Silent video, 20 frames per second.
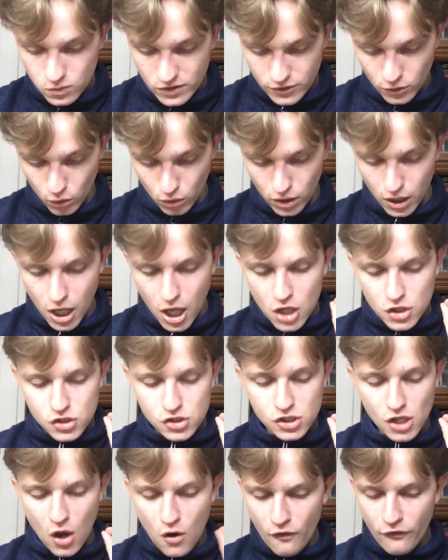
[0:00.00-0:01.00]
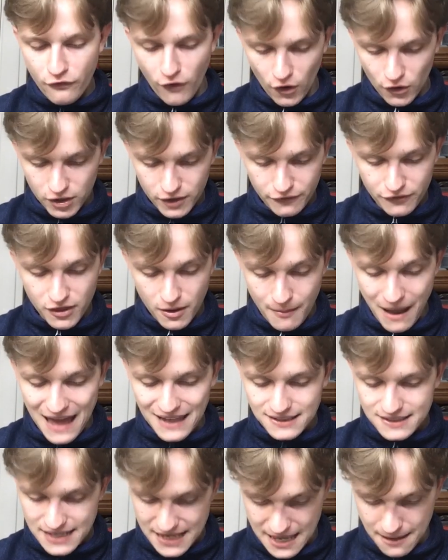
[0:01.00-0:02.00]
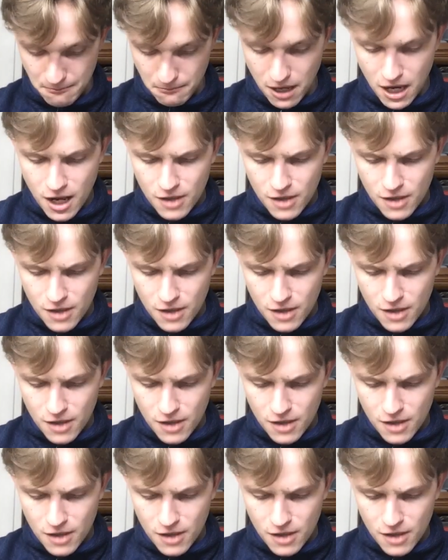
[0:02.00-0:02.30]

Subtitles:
withal, so fond of them and him,